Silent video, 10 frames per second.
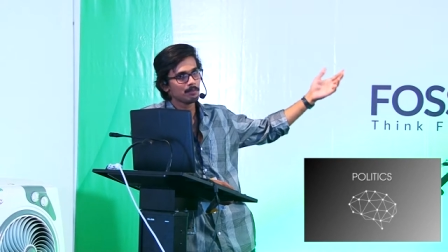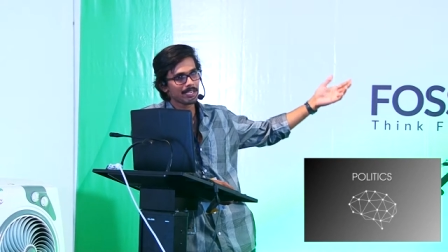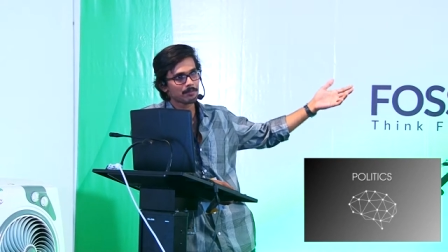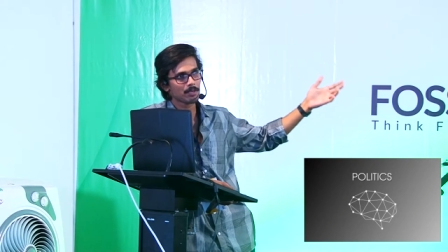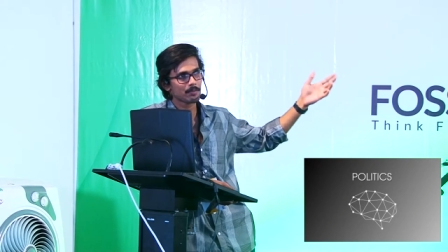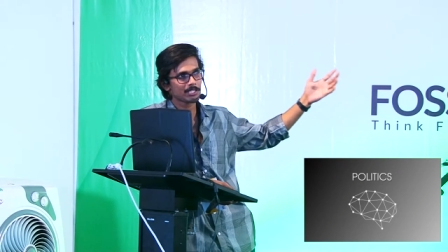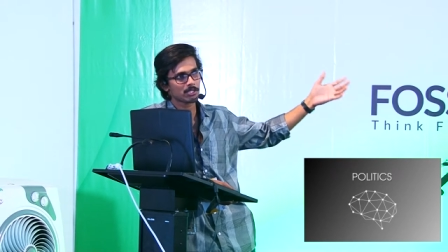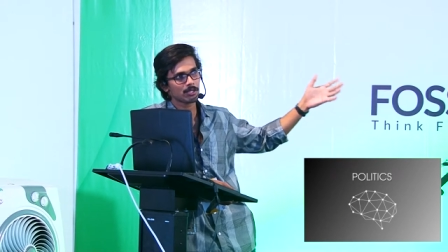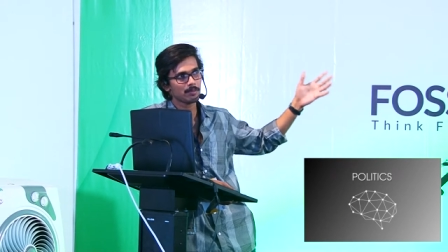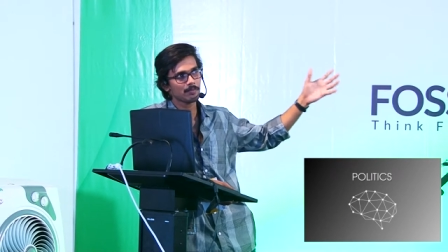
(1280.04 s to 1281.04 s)
make people's
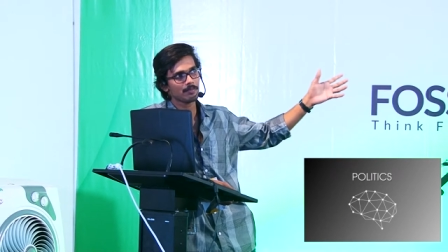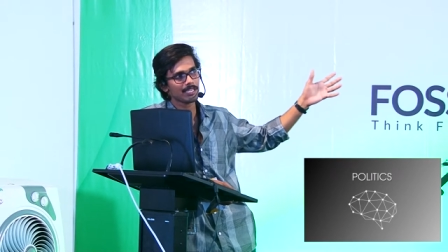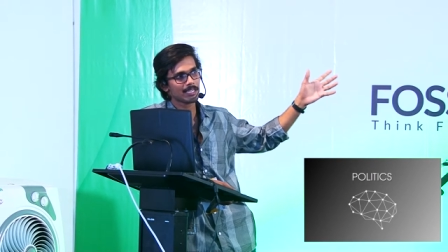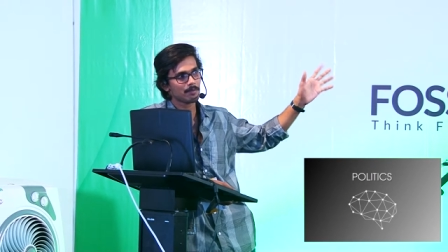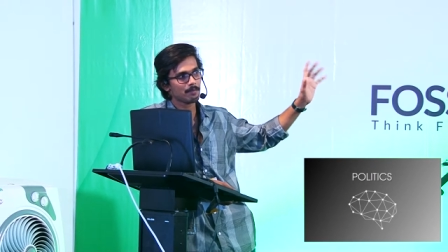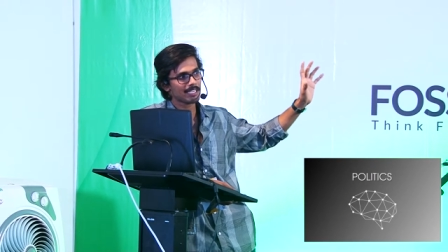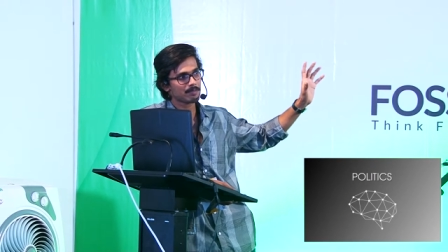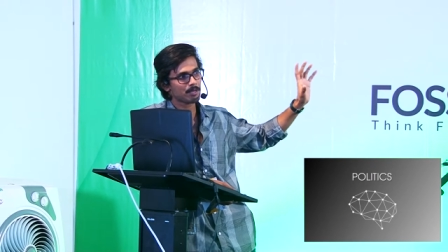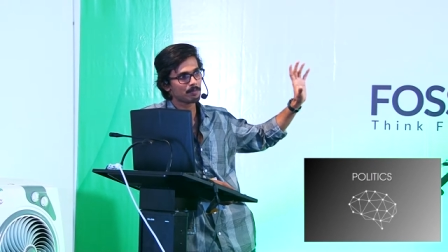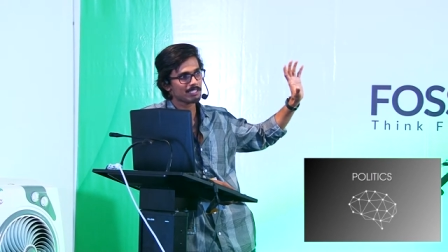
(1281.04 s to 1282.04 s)
uh, make
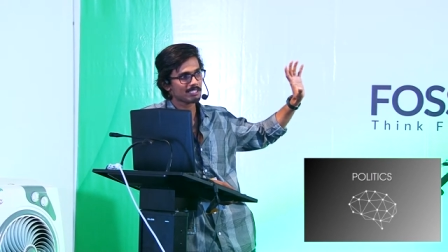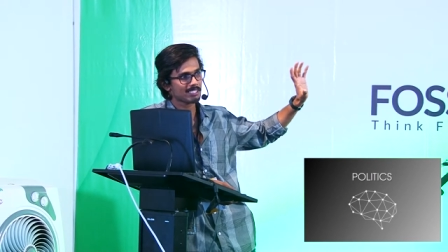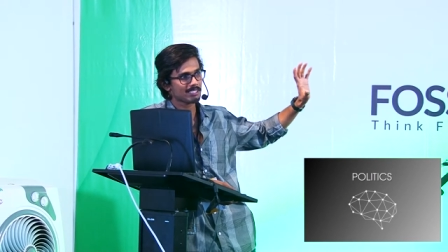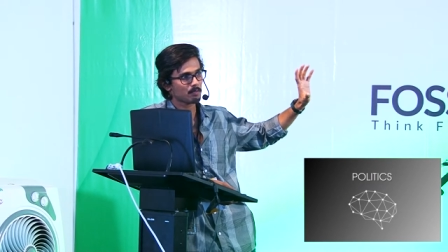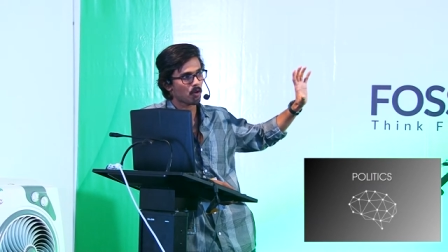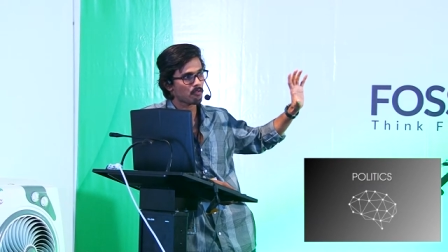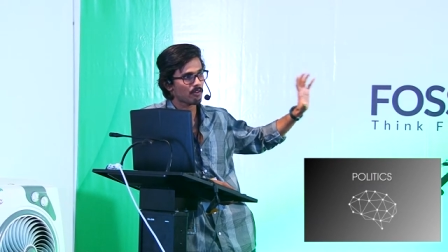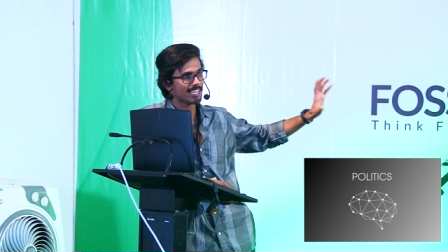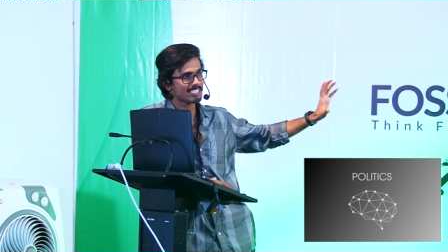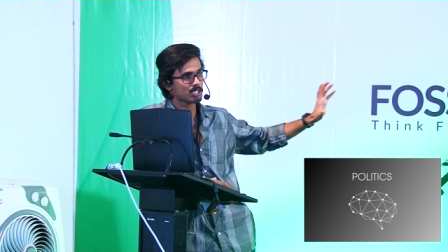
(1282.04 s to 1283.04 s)
people's
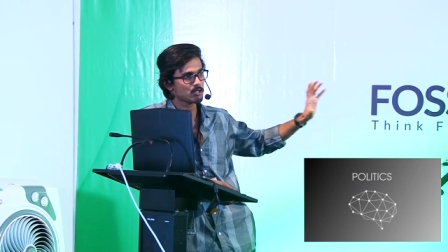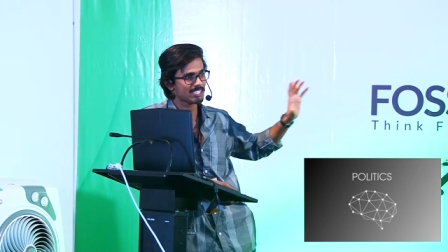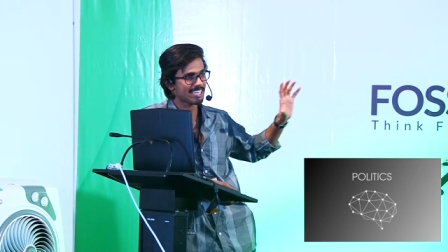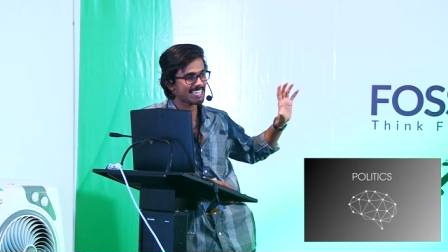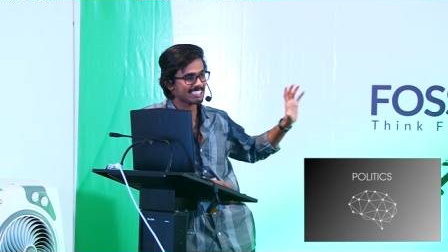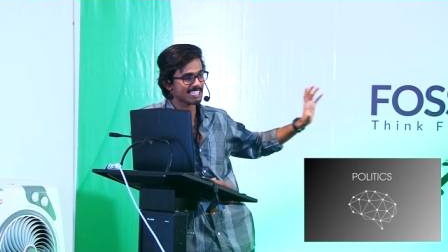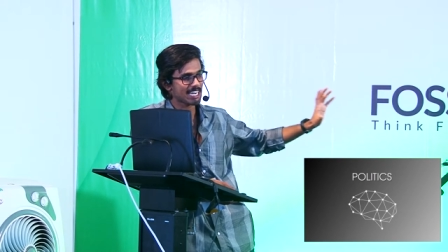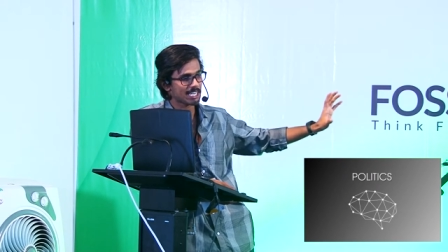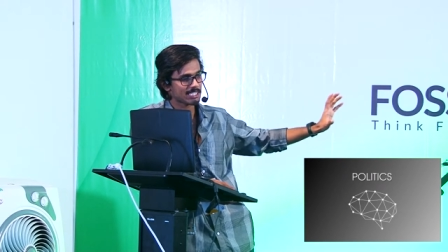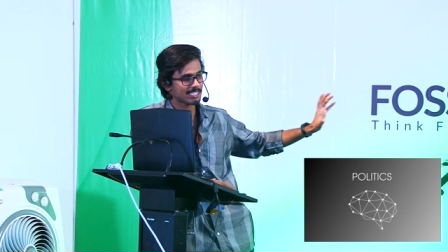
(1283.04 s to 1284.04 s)
profiles into a statical
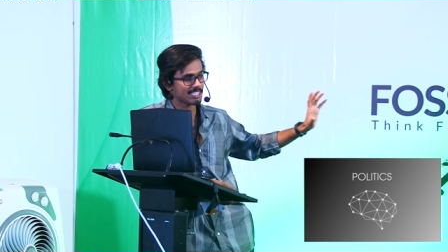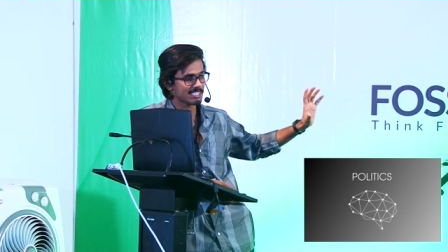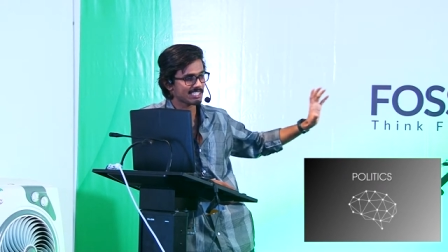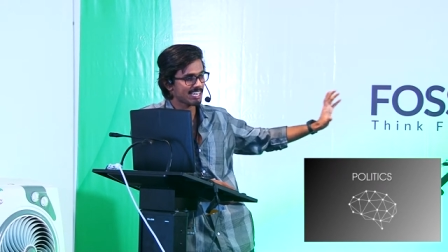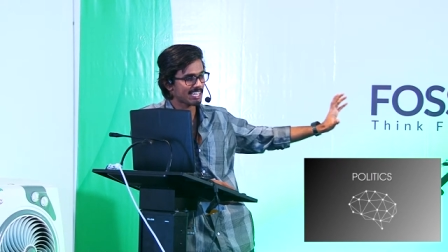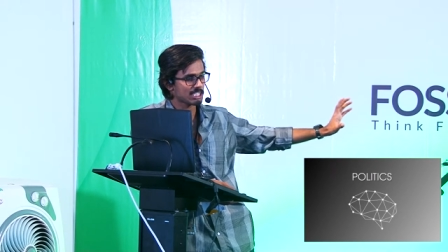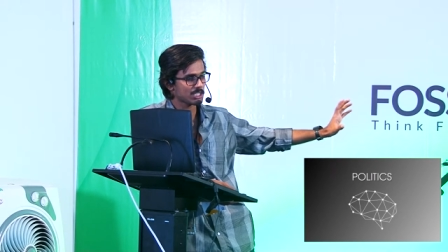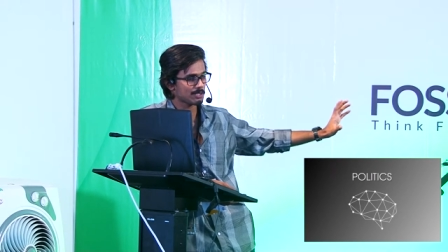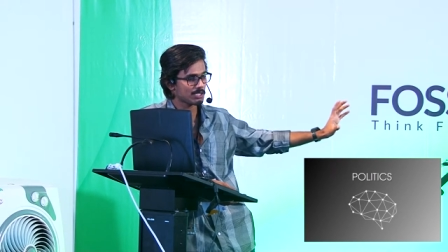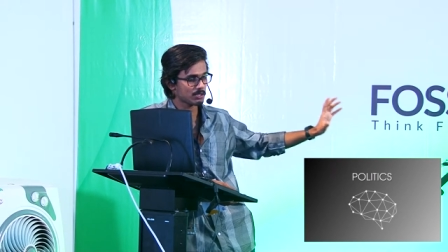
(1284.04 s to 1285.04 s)
statistical
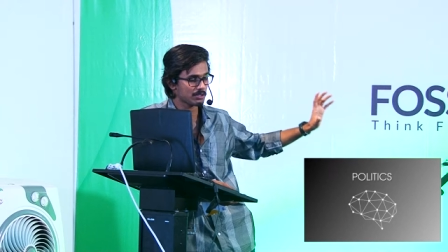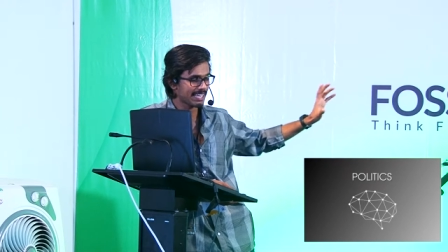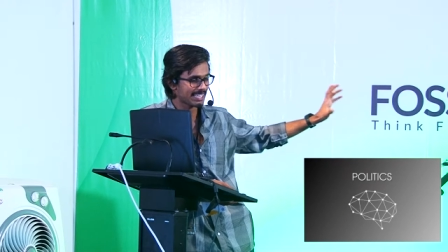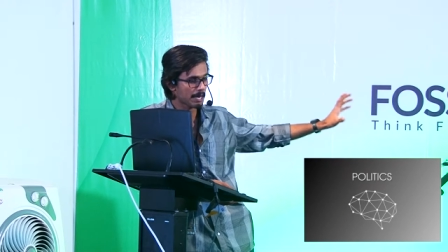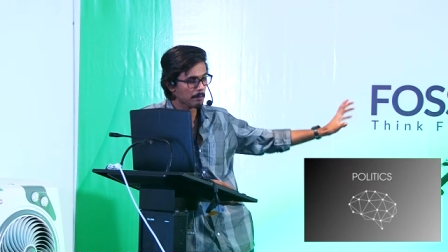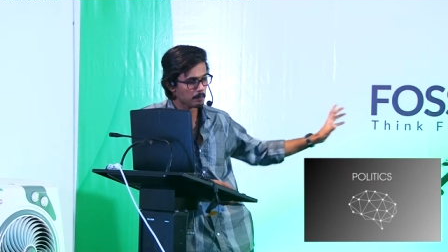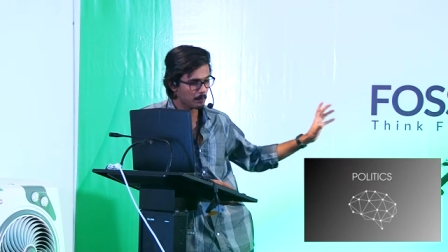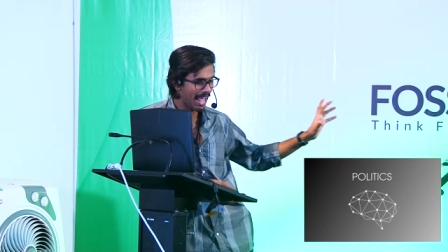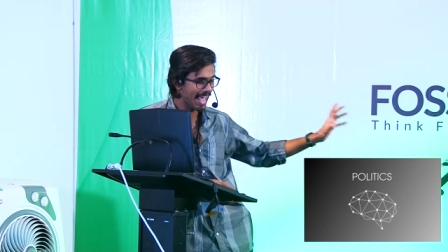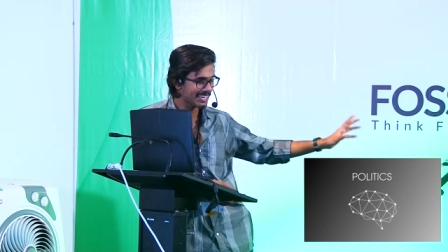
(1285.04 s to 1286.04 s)
arrangement so they can
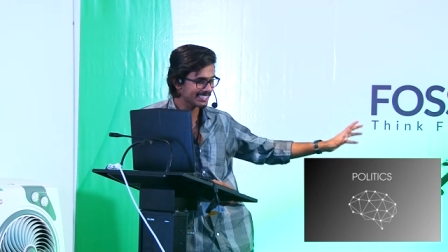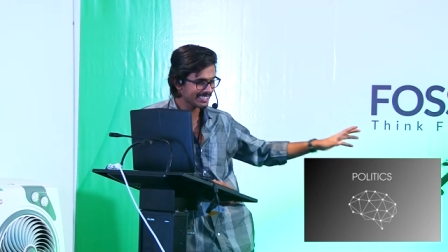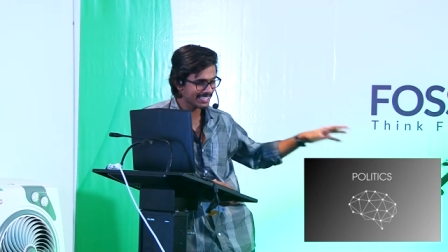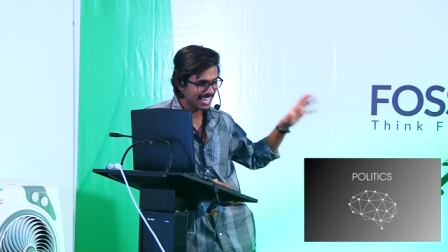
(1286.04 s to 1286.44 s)
plan